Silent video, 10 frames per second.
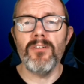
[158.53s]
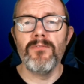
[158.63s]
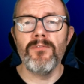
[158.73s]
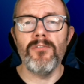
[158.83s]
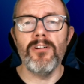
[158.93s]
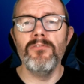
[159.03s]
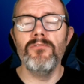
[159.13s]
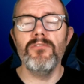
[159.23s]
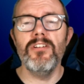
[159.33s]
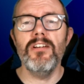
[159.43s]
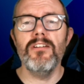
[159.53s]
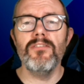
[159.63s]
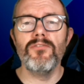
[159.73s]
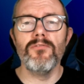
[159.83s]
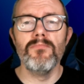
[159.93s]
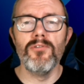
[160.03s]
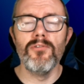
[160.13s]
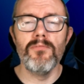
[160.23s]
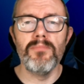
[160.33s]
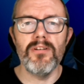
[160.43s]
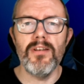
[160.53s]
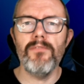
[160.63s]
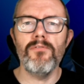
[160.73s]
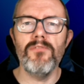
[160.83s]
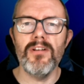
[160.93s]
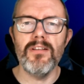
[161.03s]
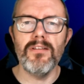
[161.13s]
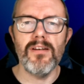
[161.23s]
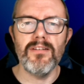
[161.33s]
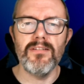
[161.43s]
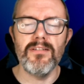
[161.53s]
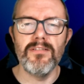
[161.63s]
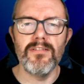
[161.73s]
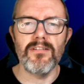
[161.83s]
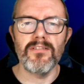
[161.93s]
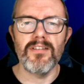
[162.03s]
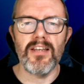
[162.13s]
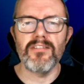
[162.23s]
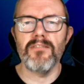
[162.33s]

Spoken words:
for 100 years or more, but never really tasted success.